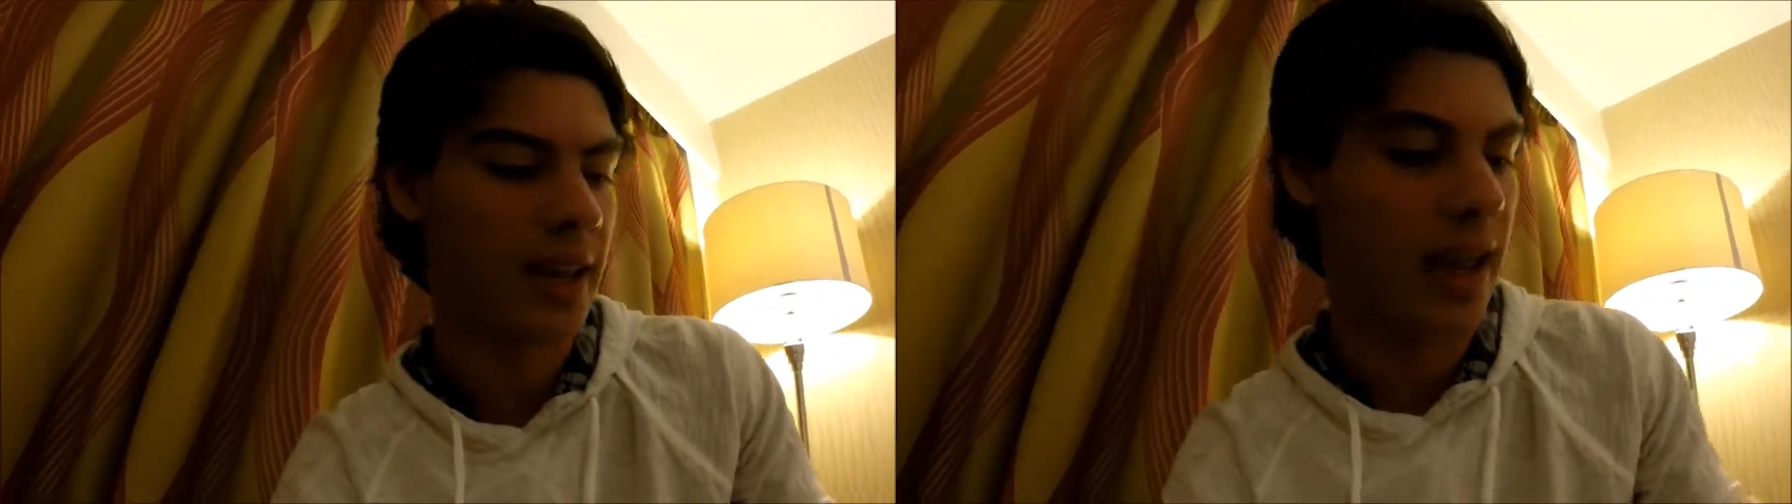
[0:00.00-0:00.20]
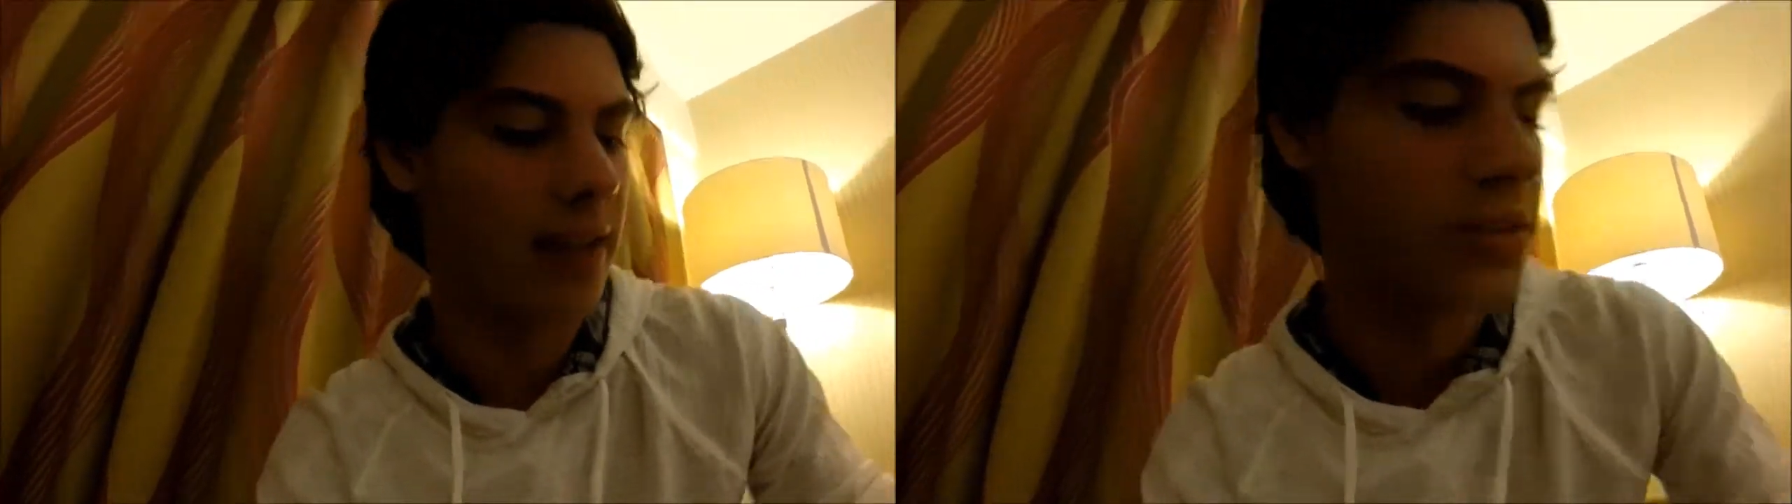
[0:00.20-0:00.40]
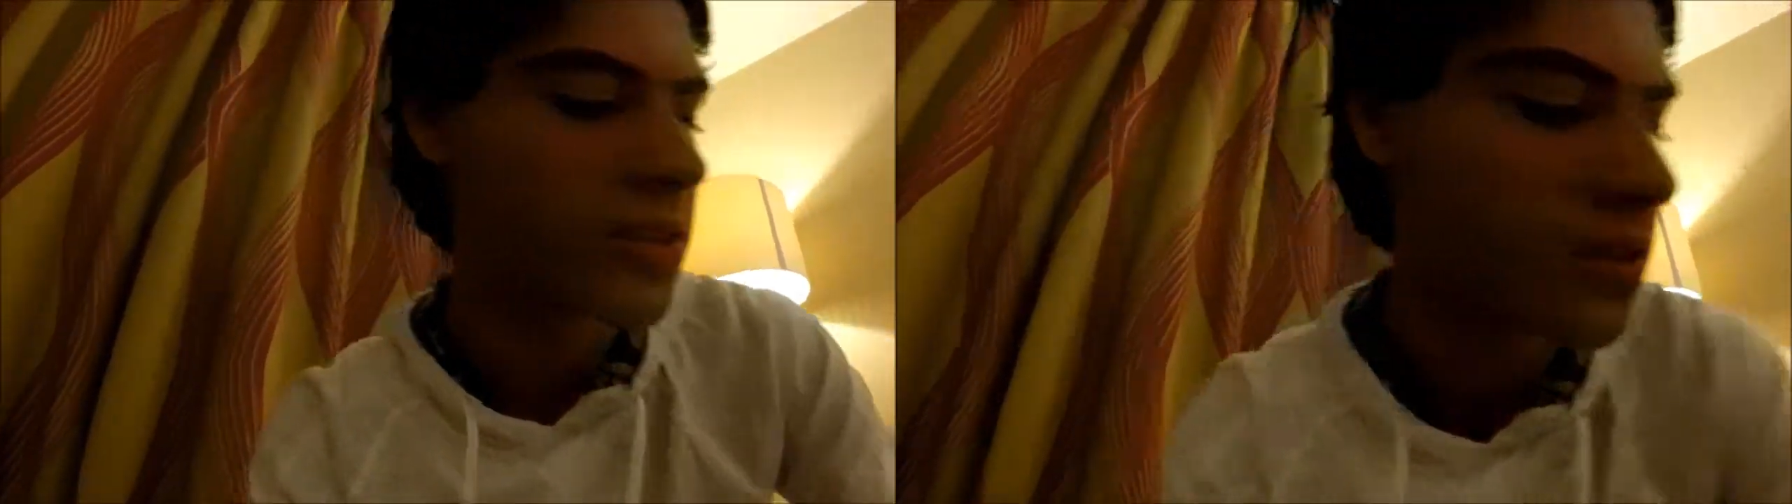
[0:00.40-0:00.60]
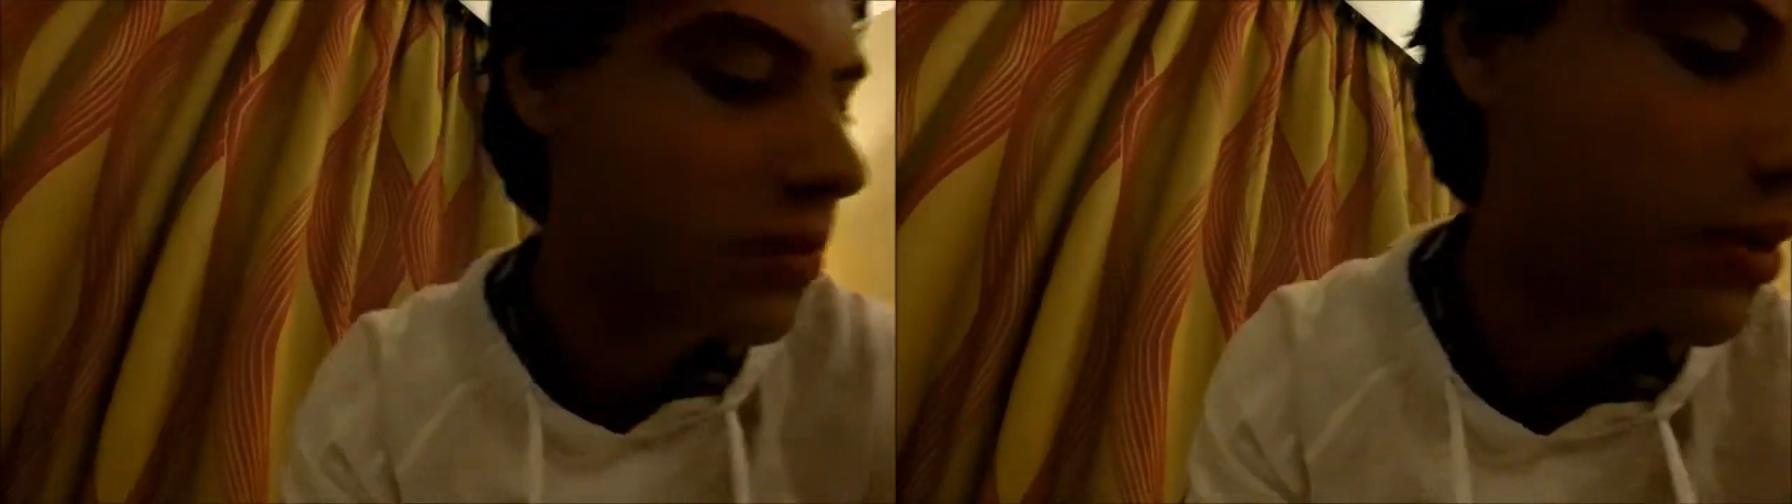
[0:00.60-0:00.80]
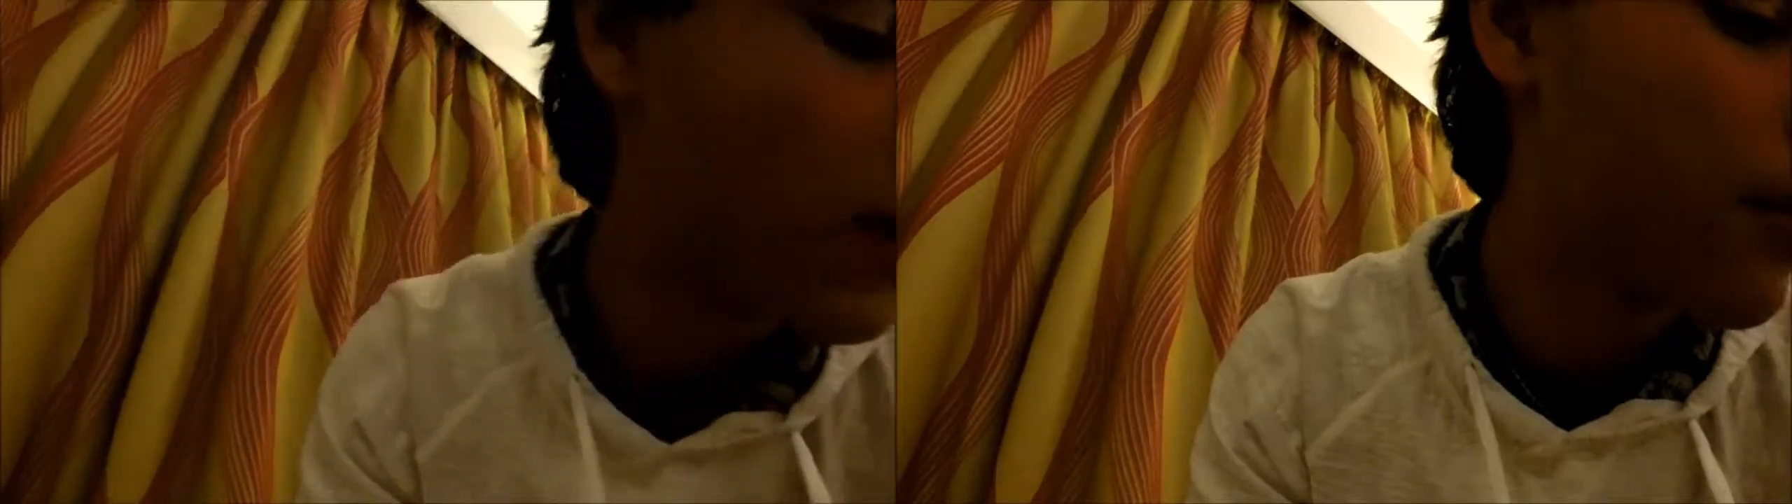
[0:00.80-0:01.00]
And just
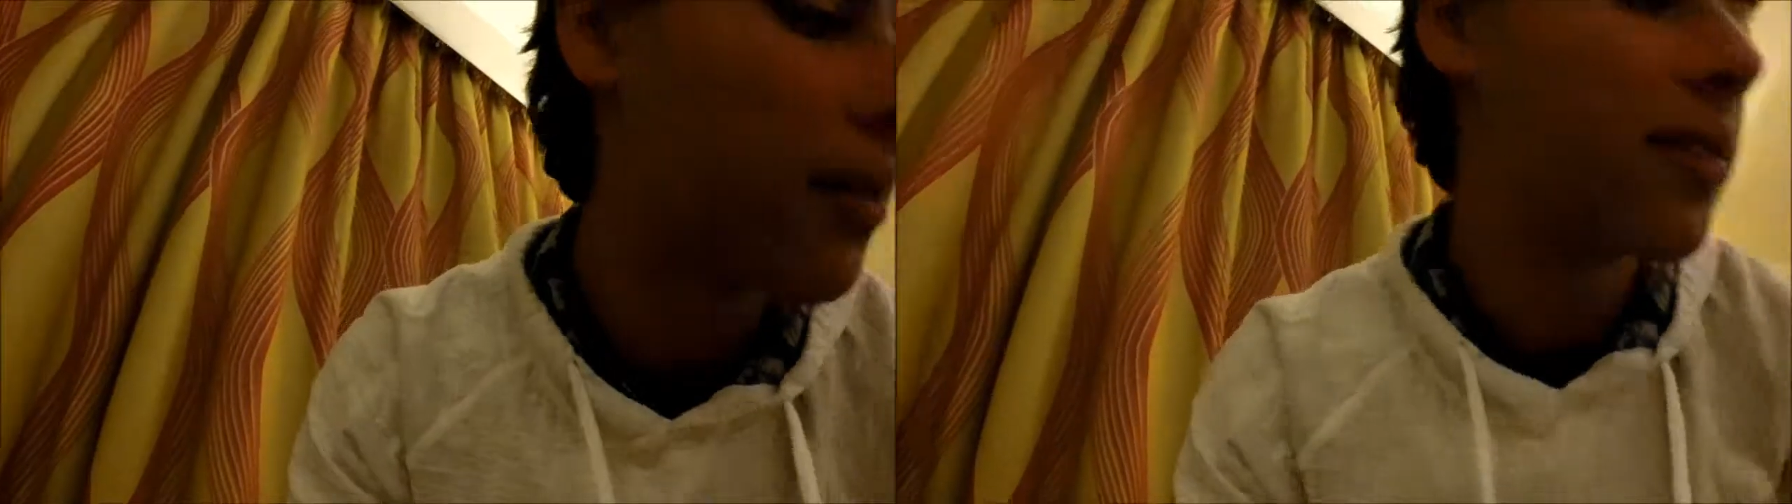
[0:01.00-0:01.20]
about